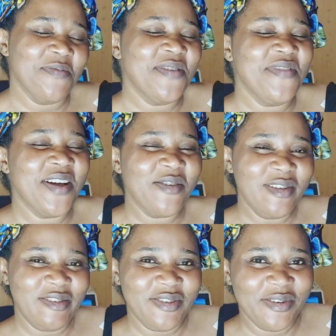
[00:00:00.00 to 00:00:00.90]
But if you're
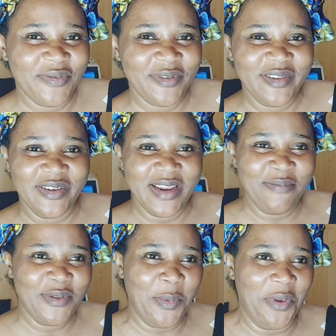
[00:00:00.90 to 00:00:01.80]
going to your phone, your
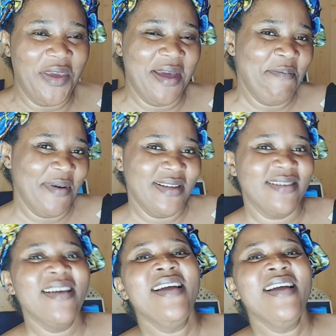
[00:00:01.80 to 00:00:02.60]
laptop, or your iPad,